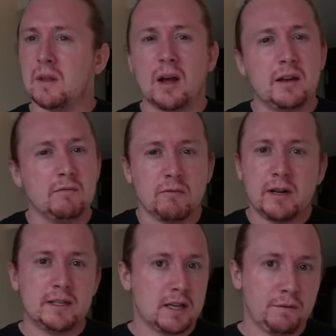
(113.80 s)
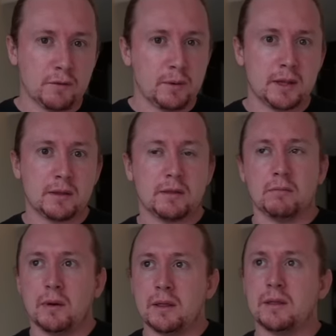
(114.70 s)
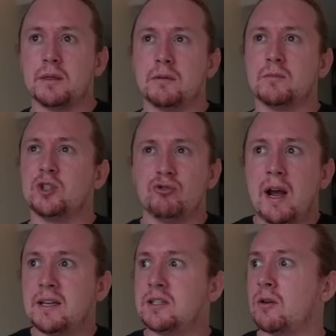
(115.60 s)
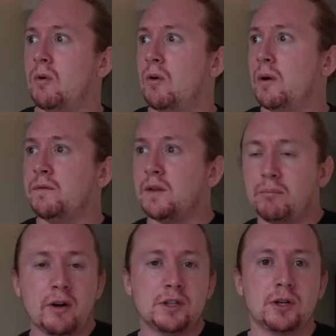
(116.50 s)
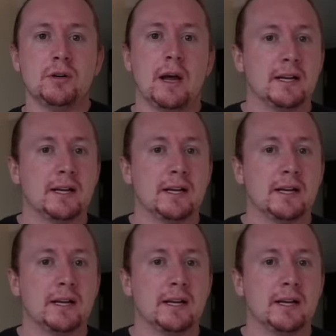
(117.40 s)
I didn't really suffer with, with stress or with depression,